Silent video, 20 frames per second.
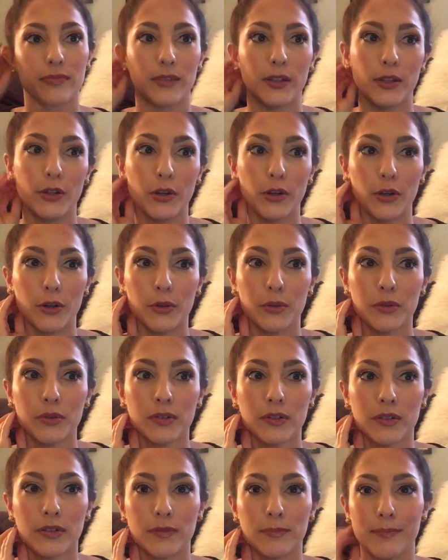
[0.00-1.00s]
You know,
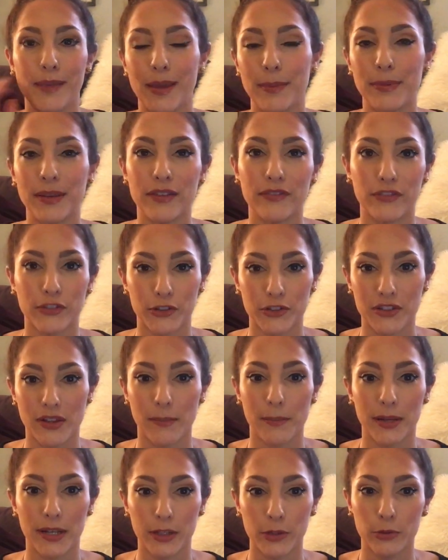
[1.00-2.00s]
maybe if you're
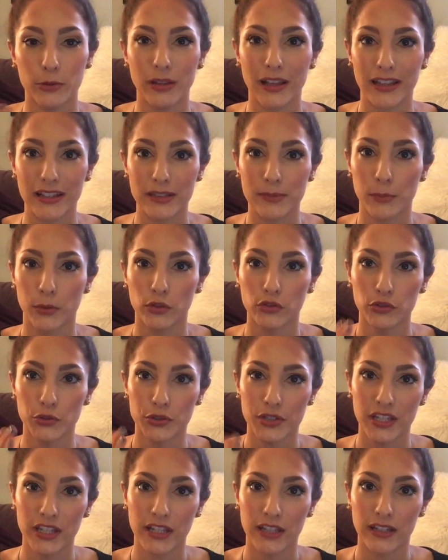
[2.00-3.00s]
somebody who likes more
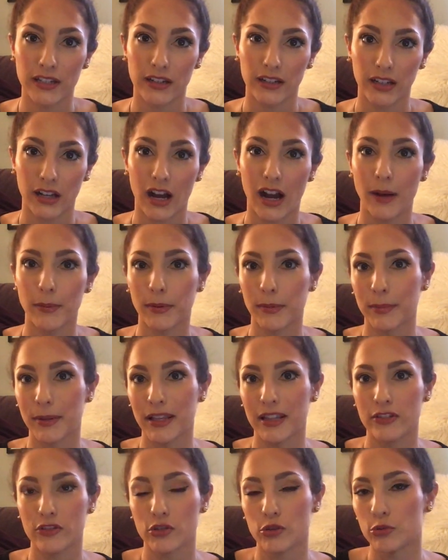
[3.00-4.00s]
routine and a calmer
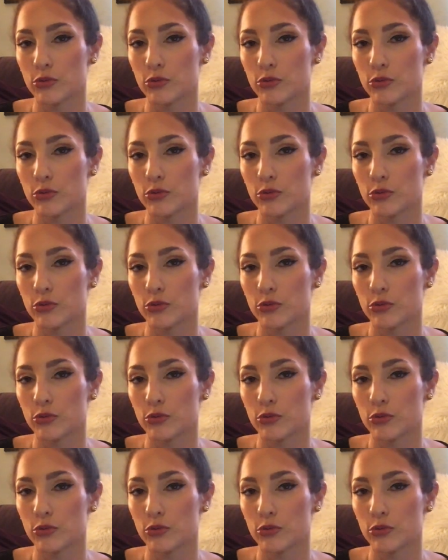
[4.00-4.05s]
pace,